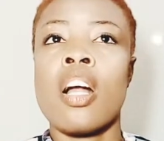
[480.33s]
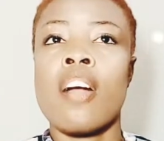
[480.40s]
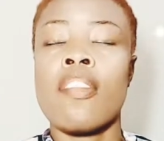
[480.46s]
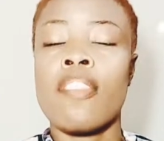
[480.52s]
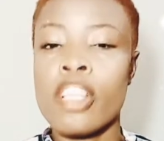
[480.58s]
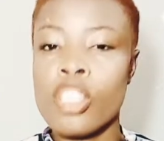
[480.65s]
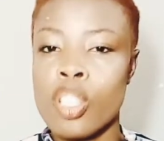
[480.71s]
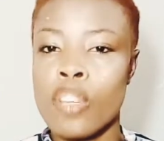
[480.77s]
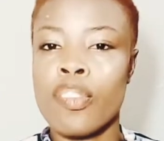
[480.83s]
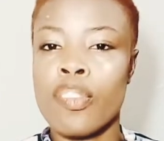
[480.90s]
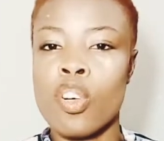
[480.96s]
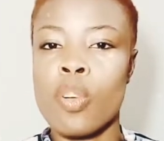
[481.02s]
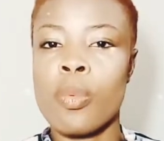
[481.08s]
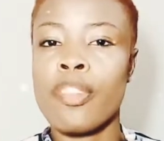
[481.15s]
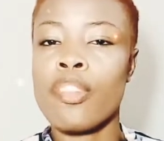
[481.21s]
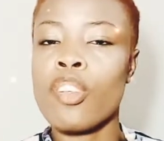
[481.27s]
first of
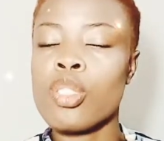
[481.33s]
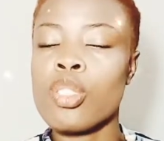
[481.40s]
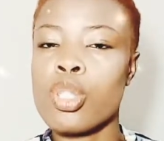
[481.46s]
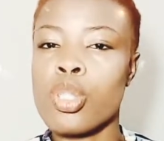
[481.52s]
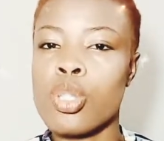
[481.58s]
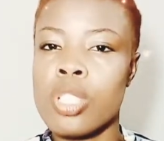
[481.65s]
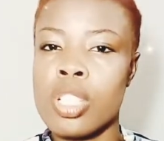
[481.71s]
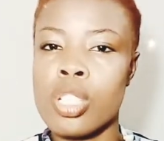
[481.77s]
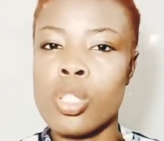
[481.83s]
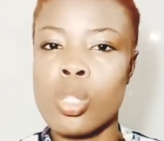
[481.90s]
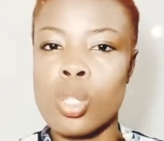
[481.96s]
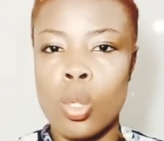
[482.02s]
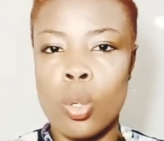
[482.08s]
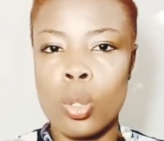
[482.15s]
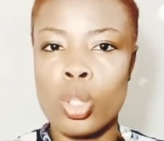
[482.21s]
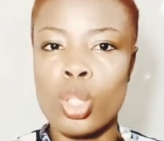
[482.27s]
all, before you use this
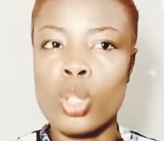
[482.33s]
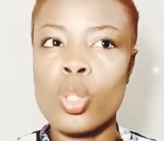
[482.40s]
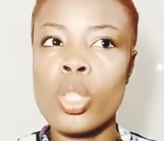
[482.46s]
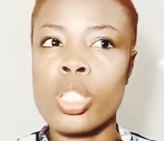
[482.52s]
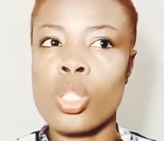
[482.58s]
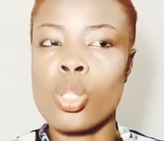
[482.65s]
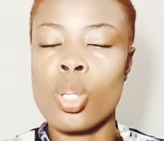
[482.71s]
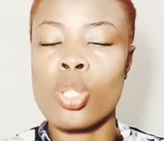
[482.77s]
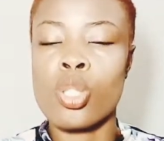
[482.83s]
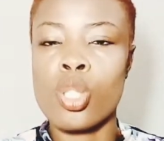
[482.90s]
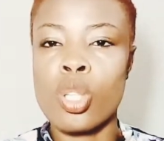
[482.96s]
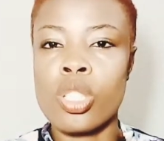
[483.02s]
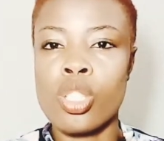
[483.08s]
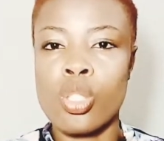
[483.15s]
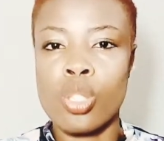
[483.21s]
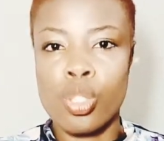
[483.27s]
salt, you know the
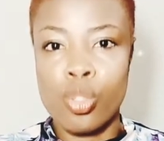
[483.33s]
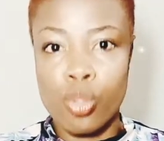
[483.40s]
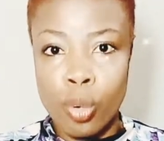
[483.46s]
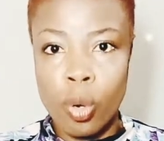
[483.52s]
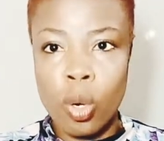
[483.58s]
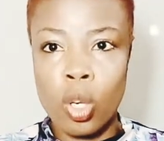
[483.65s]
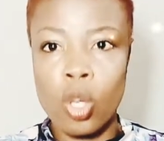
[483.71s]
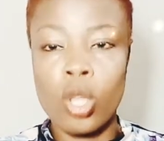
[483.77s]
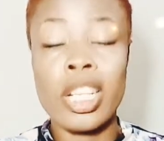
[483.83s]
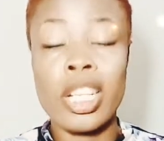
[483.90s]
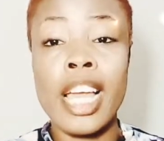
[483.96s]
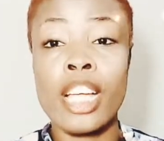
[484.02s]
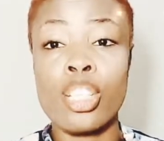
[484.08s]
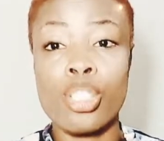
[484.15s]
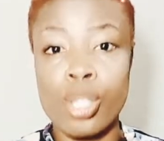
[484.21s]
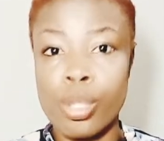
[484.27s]
salt is strong,
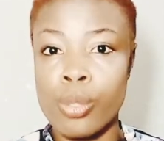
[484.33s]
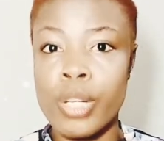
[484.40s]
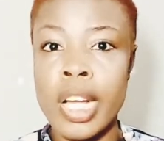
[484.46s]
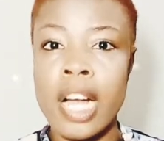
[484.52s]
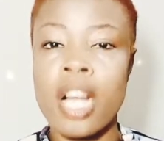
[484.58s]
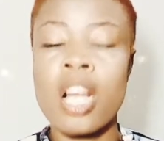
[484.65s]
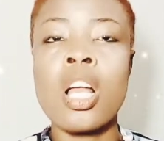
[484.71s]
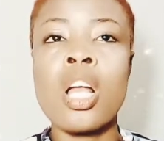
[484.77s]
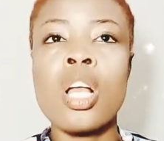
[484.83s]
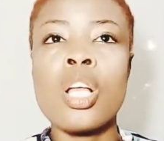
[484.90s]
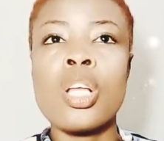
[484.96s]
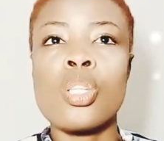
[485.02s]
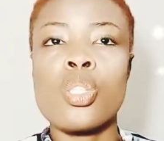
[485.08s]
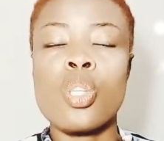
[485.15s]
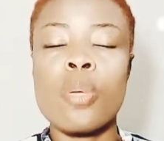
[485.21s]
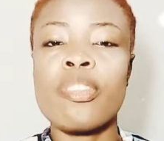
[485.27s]
unlike sugar.
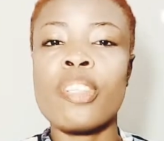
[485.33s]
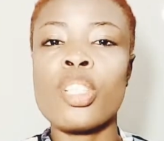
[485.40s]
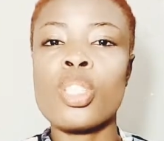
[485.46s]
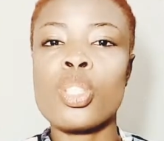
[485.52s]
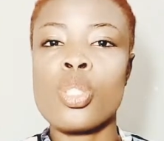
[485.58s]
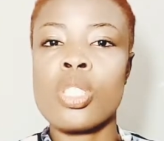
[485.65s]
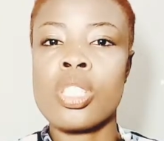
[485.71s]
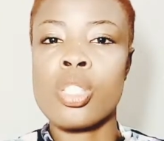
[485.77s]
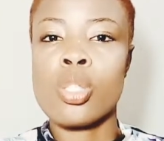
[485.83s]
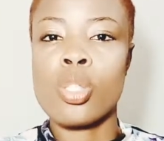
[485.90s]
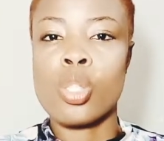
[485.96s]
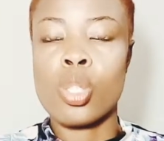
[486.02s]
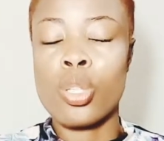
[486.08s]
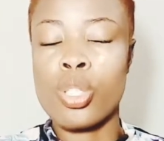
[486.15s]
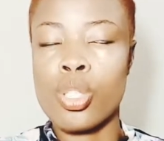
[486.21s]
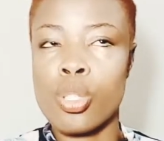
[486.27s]
So before you use this
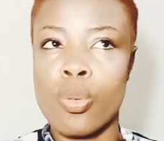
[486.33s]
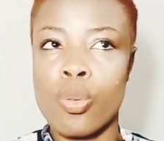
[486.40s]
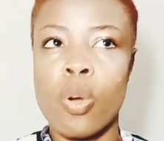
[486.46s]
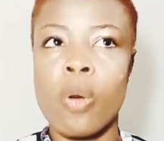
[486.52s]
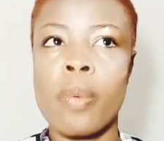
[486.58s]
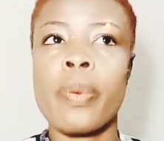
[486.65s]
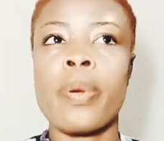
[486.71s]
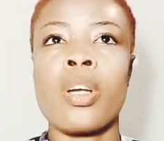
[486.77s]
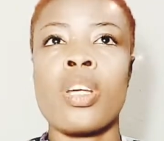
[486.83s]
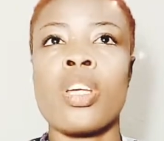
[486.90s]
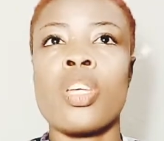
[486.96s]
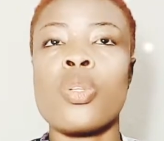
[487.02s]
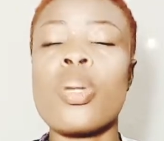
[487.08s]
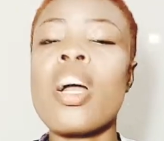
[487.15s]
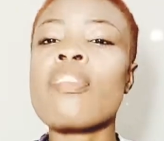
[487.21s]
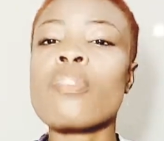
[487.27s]
salt scrub,
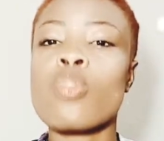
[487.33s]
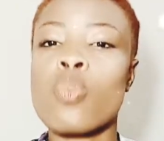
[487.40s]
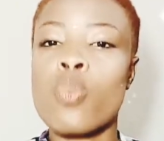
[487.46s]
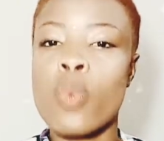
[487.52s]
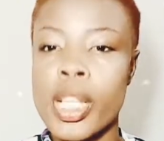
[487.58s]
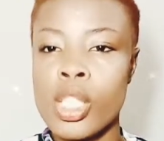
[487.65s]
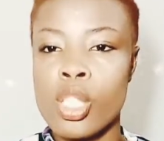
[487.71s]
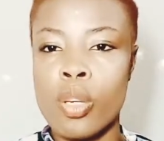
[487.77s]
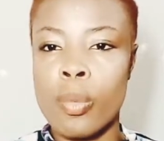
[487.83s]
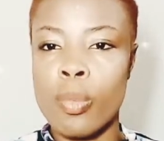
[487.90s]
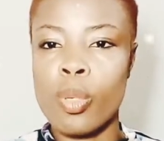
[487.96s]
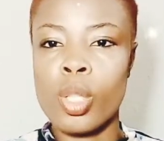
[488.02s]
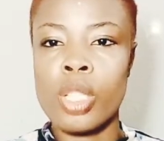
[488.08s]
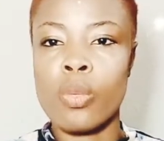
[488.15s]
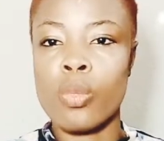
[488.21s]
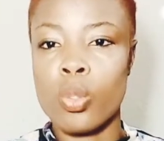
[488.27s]
you have to wet your
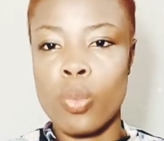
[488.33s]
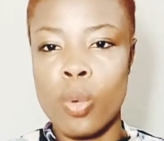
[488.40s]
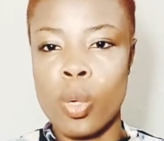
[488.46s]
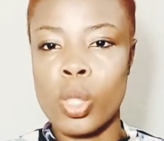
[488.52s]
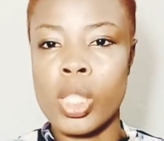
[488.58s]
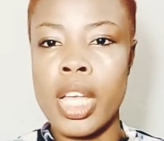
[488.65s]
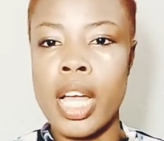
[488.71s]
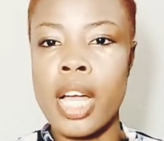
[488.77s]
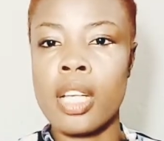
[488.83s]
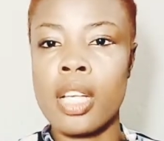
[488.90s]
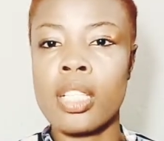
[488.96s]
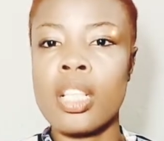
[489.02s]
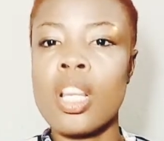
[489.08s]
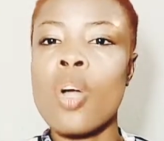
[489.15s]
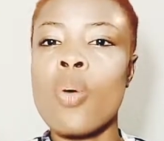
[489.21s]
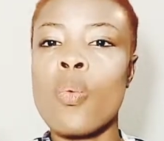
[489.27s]
body with
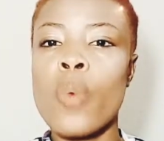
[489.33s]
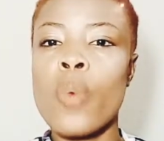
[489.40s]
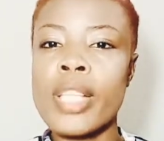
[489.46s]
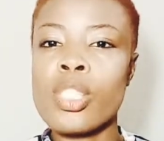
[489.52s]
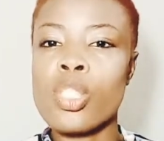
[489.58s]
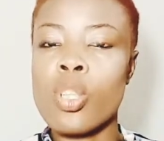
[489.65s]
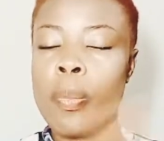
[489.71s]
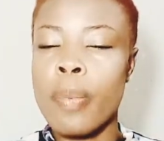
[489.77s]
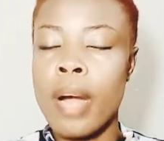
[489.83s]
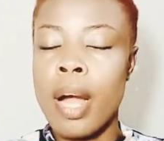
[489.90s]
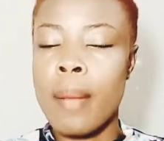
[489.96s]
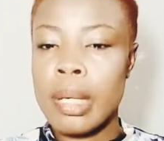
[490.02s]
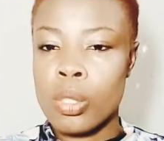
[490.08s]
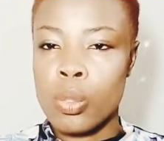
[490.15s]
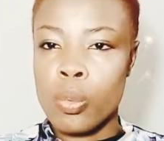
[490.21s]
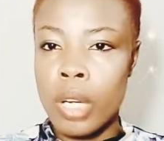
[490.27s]
water, wet your palm
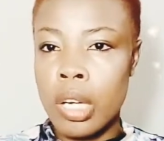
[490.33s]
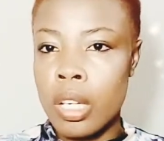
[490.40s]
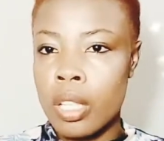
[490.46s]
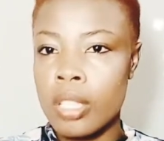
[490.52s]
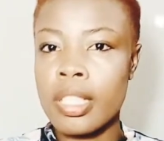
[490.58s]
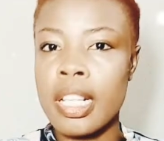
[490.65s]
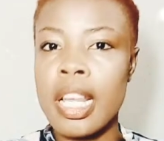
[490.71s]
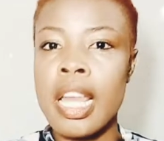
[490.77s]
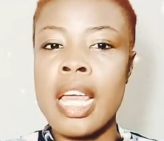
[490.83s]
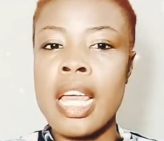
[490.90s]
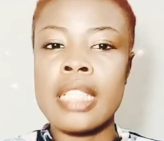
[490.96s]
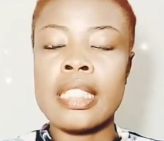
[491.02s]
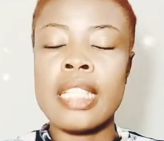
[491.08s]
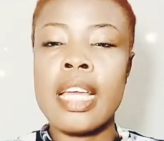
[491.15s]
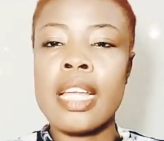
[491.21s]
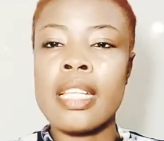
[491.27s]
as well,
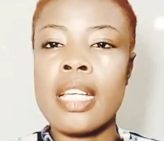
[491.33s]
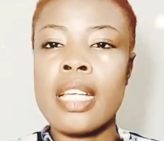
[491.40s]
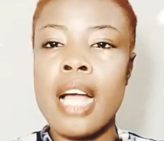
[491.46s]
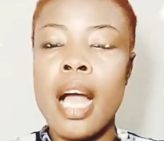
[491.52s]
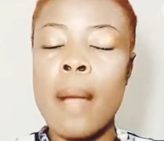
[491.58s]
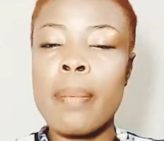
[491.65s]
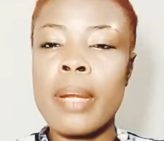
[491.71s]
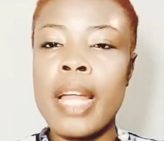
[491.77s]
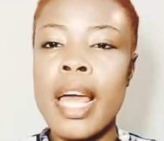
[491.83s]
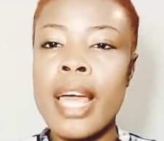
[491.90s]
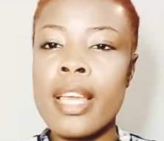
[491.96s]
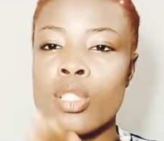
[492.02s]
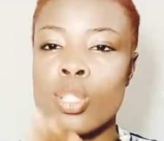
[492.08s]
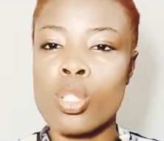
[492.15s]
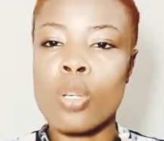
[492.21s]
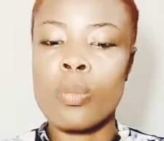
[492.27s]
then apply
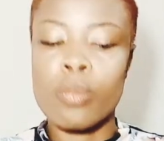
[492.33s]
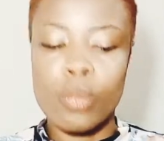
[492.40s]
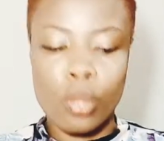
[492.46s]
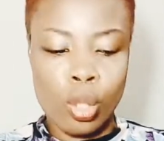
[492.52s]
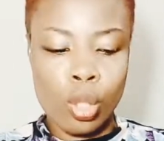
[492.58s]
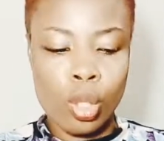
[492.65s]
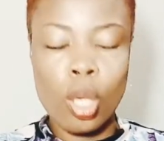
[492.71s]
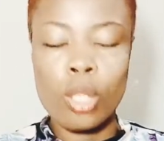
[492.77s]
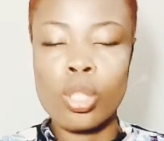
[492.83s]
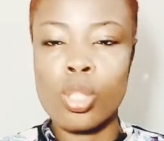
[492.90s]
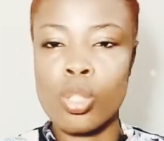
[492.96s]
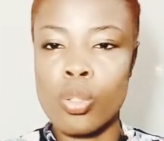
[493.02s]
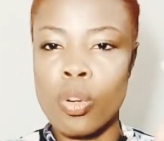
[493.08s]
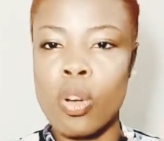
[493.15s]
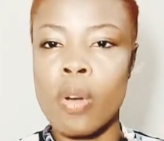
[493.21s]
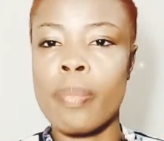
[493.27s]
some salt
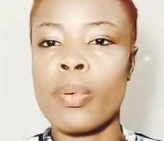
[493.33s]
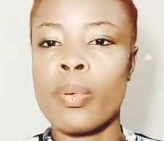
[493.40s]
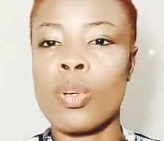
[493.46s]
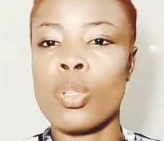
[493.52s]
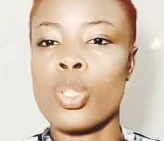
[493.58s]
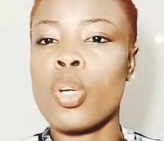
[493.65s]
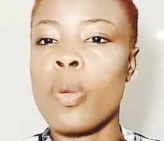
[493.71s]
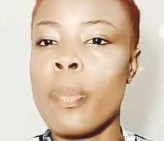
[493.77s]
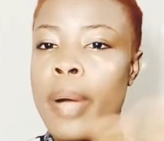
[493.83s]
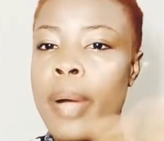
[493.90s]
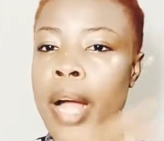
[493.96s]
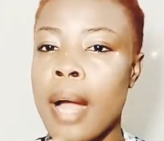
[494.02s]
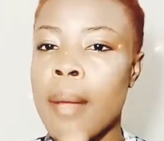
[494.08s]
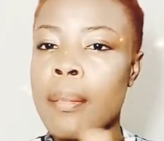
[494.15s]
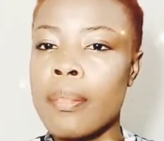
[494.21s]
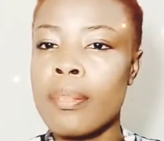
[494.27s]
scrub on your
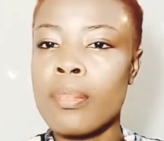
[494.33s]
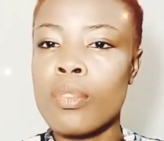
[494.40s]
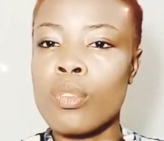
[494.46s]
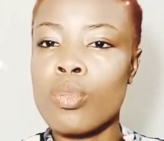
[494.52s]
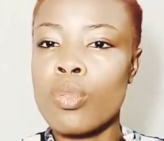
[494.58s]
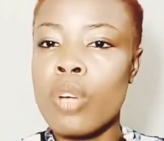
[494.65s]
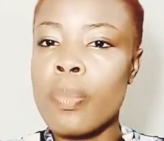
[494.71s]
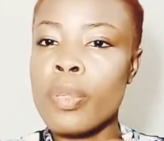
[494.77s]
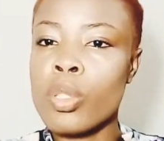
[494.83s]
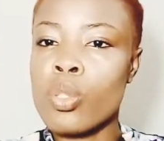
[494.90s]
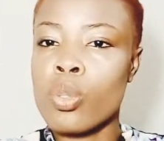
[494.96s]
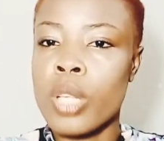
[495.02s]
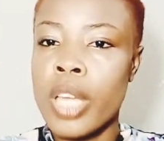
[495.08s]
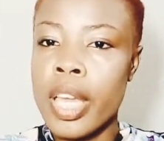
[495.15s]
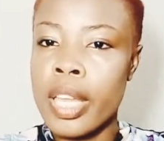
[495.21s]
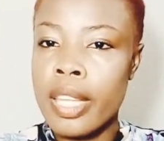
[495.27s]
palm, rub it
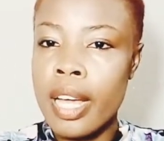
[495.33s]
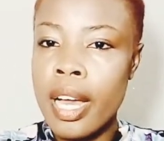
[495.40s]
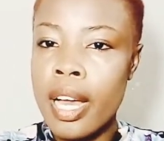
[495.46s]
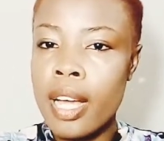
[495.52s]
together,